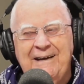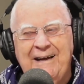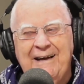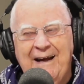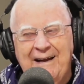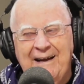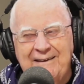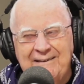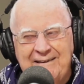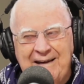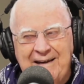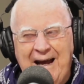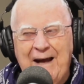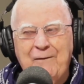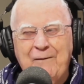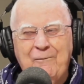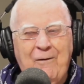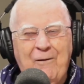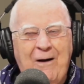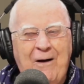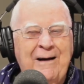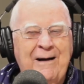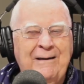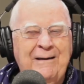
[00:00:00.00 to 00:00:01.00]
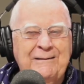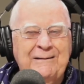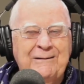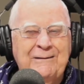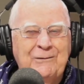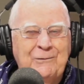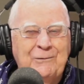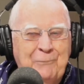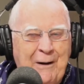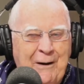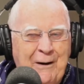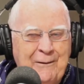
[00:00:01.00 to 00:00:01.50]
And Taiwan
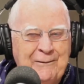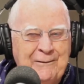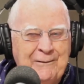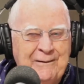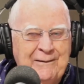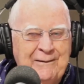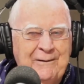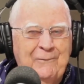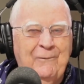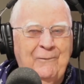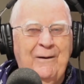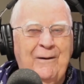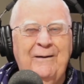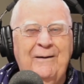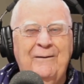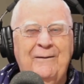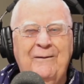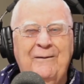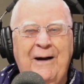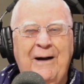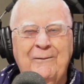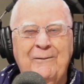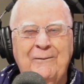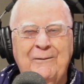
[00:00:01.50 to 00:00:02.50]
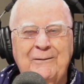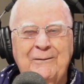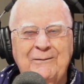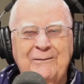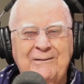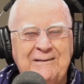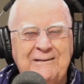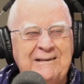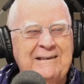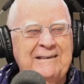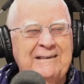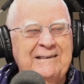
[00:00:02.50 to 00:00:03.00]
is part of the
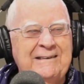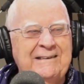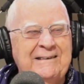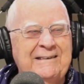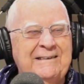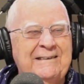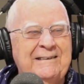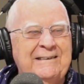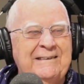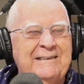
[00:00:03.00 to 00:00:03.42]
ROC.